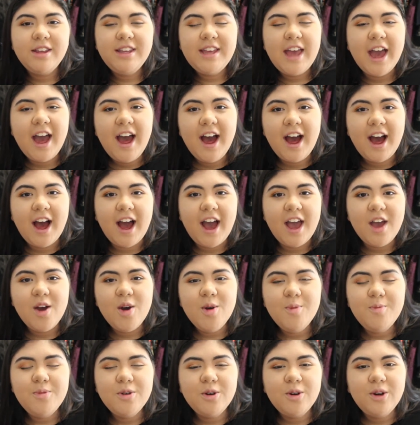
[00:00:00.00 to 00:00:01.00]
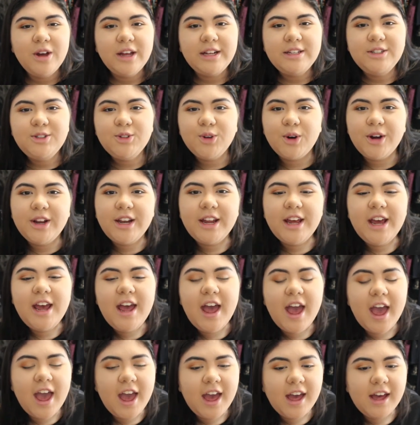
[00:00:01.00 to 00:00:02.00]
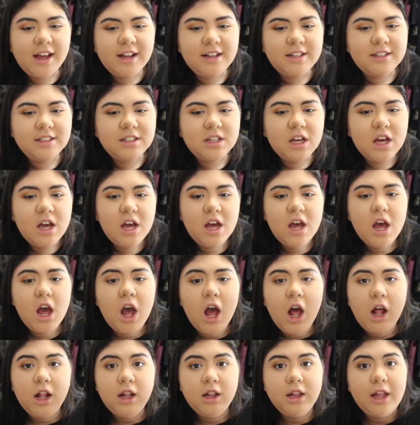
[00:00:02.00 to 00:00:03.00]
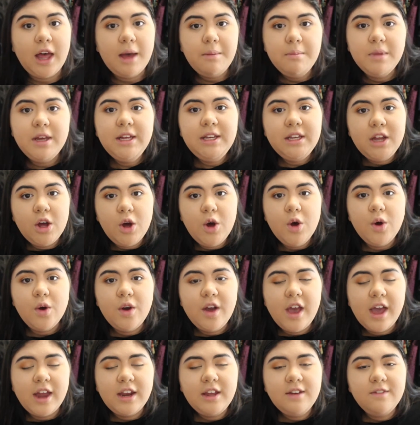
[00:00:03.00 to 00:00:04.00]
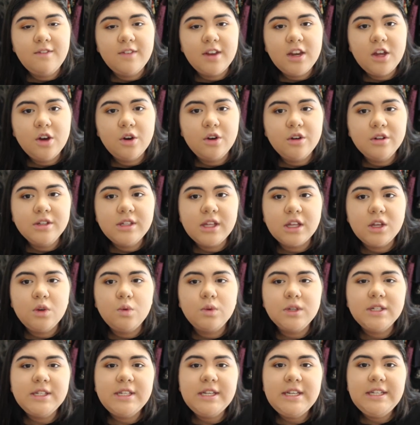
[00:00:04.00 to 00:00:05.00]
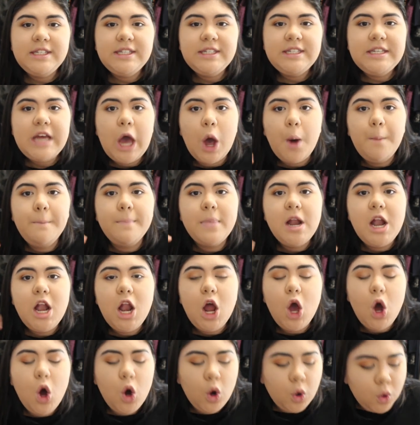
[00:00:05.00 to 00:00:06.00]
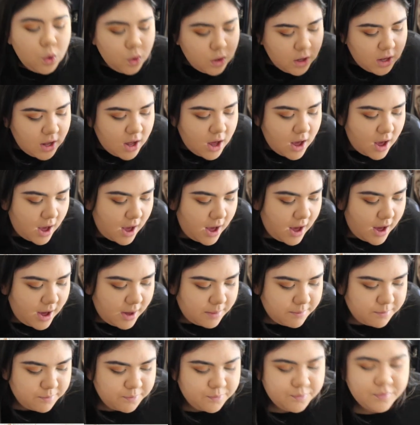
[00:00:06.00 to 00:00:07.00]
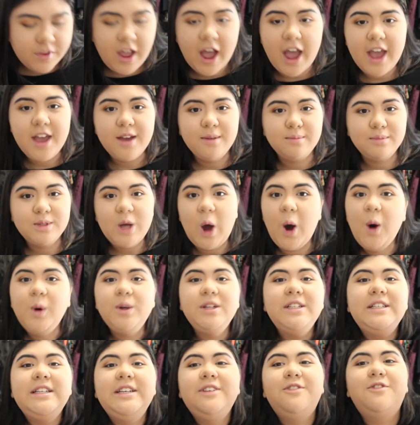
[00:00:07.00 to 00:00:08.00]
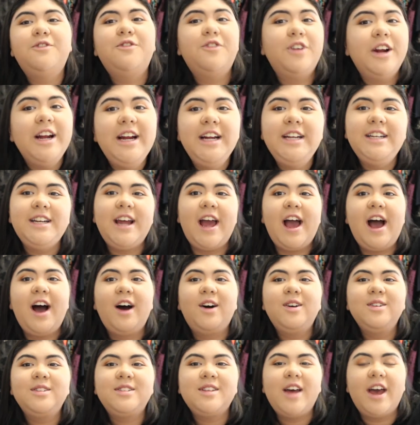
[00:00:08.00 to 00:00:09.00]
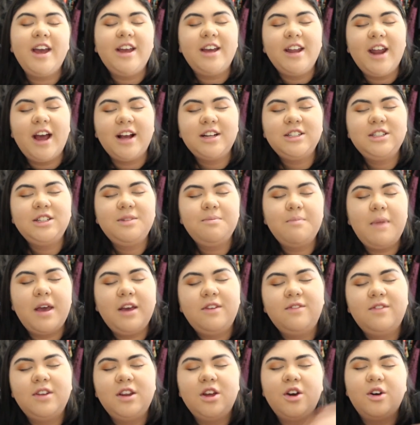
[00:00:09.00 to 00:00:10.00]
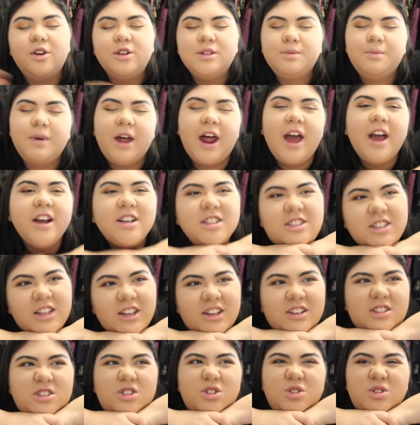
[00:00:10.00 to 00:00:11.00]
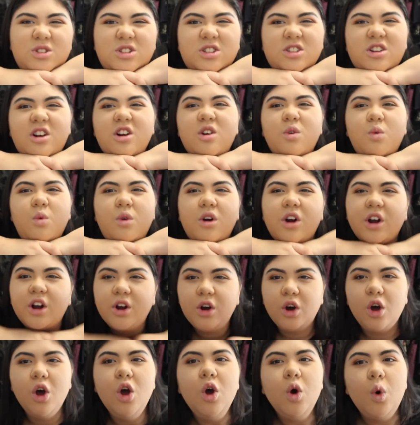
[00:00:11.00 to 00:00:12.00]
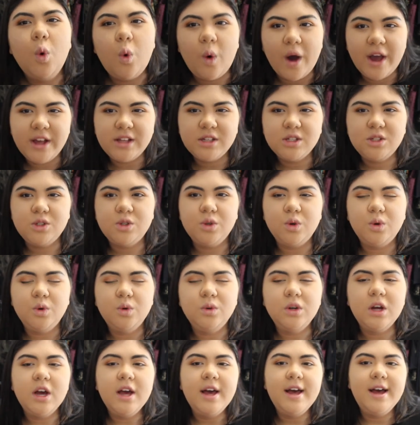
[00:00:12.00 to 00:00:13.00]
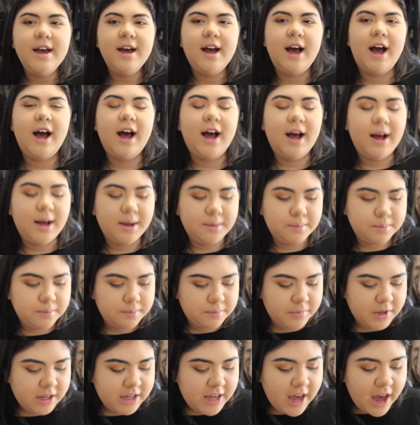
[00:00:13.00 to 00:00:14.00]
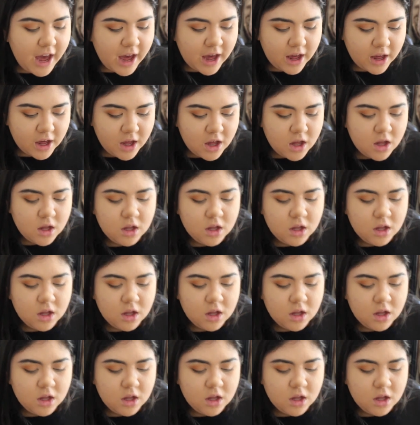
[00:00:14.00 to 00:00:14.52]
yeah, I hope you enjoyed it, and let me know any videos that you want to see down below. I am totally free now, so I can actually make videos, but actually I do start work quite soon. But yeah,